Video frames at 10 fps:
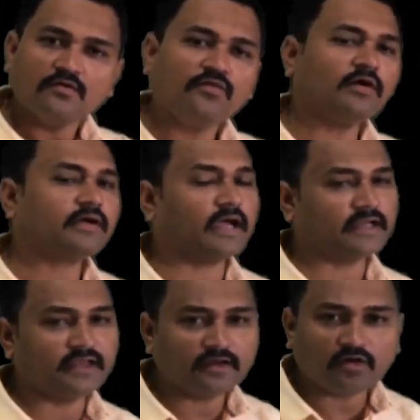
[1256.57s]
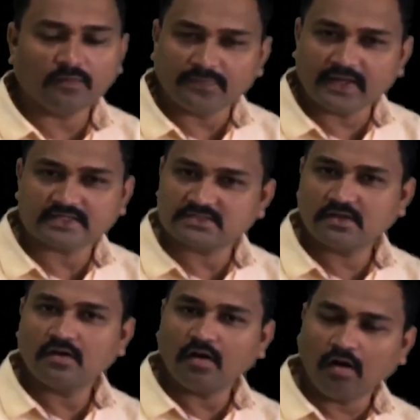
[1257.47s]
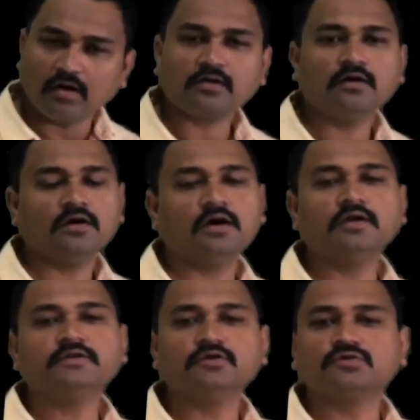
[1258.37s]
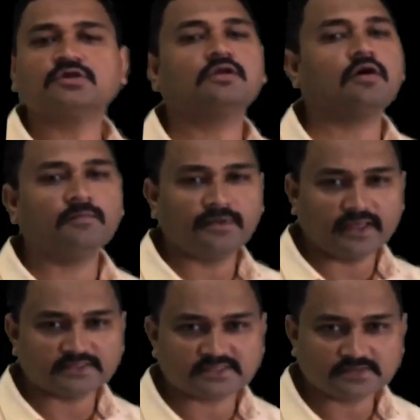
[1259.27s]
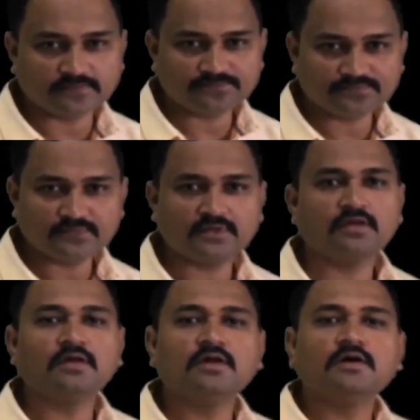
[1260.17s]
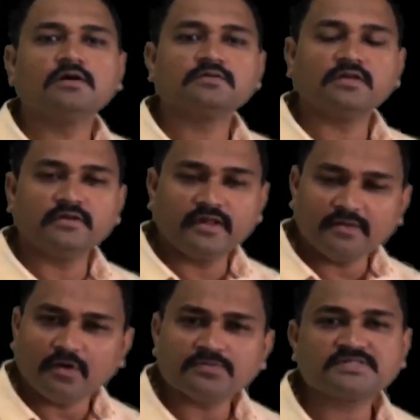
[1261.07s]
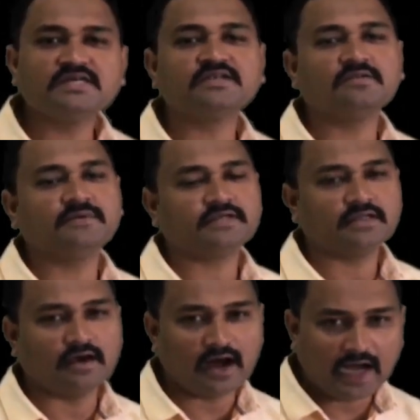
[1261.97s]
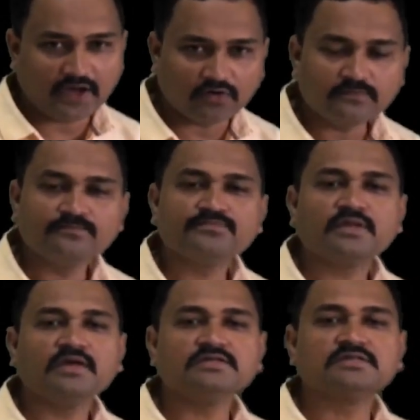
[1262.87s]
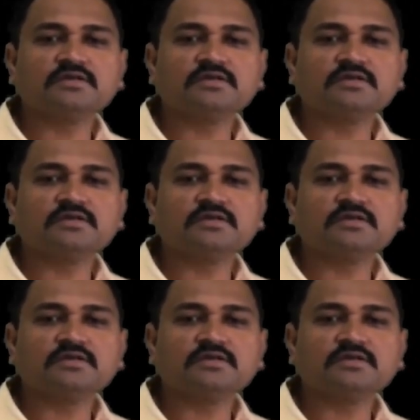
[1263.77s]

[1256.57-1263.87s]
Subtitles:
For cationic complex or a neutral complex, the name of central metal ion is